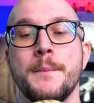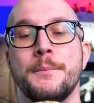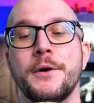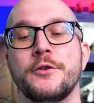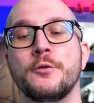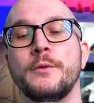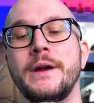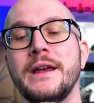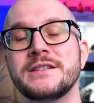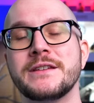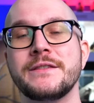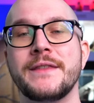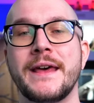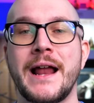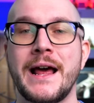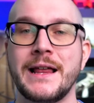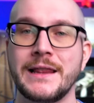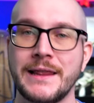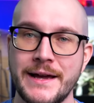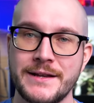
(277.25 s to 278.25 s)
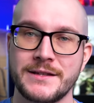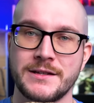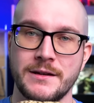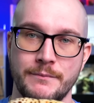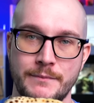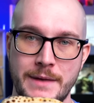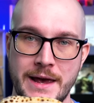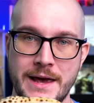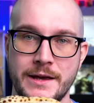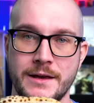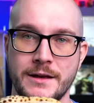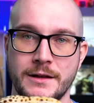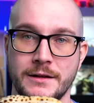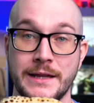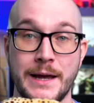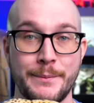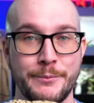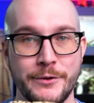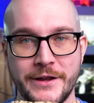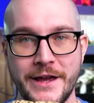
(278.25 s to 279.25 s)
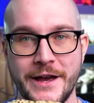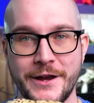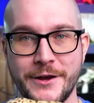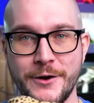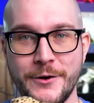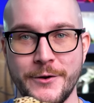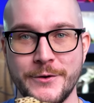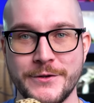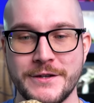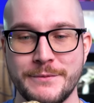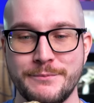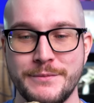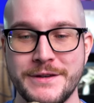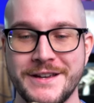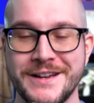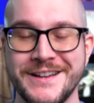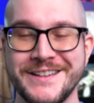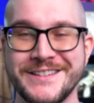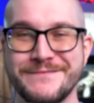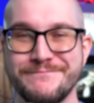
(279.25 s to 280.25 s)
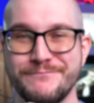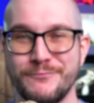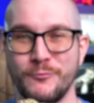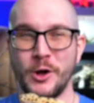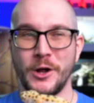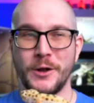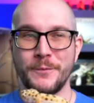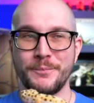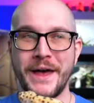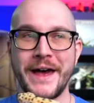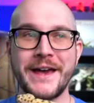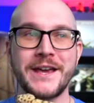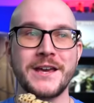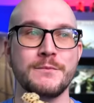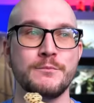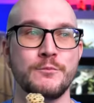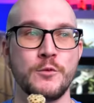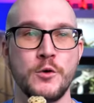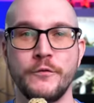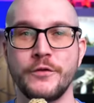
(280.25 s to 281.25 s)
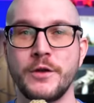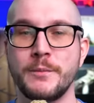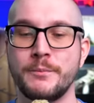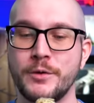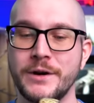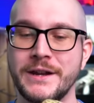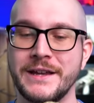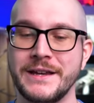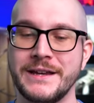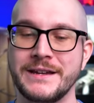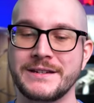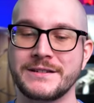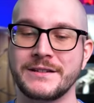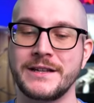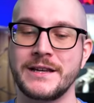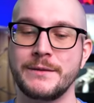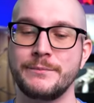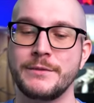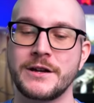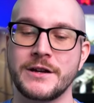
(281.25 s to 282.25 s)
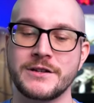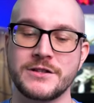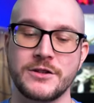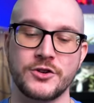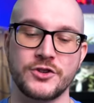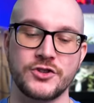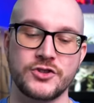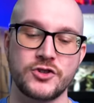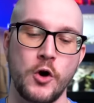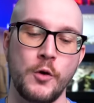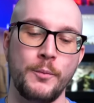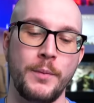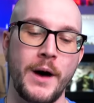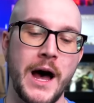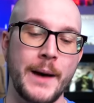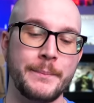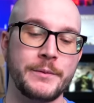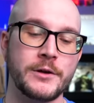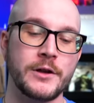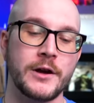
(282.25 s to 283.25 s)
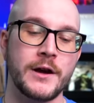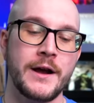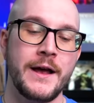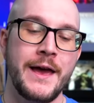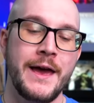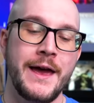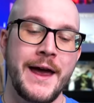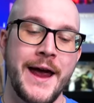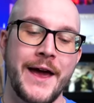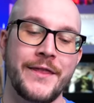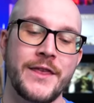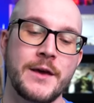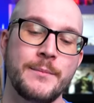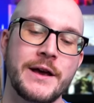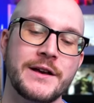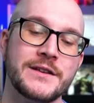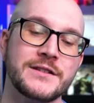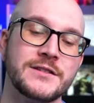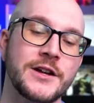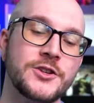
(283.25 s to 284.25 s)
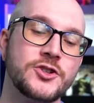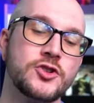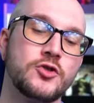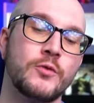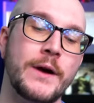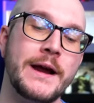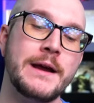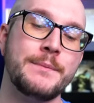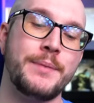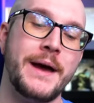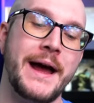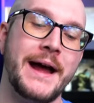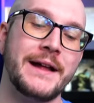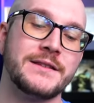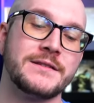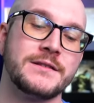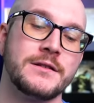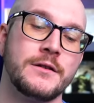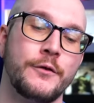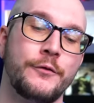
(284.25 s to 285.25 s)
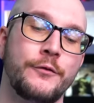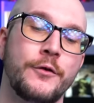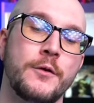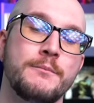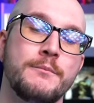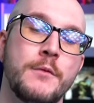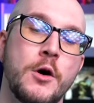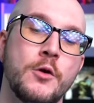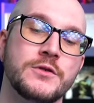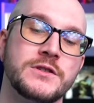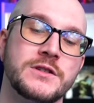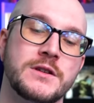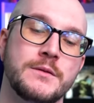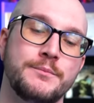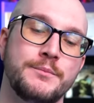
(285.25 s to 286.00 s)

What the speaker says: But the reason that I like to make leopard geckos, because, well, I can move them pretty easily because they're so popular and they make such great pets for most